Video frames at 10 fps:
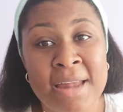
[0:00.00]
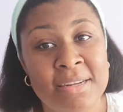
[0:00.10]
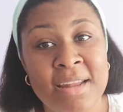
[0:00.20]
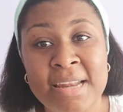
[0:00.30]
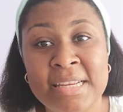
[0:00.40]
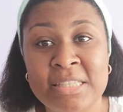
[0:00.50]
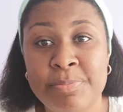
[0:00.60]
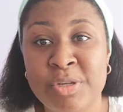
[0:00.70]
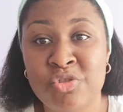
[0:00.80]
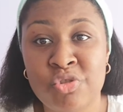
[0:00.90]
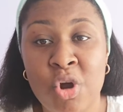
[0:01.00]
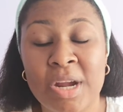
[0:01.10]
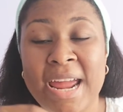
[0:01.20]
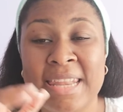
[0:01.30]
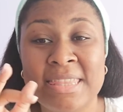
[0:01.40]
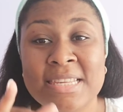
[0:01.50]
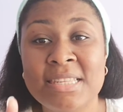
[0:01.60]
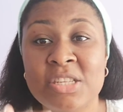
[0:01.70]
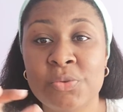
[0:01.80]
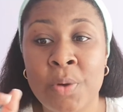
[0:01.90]
and I need to be strong. And
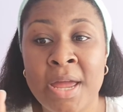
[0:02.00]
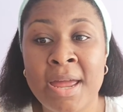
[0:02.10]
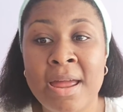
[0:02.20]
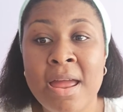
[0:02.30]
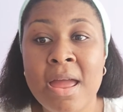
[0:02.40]
this is where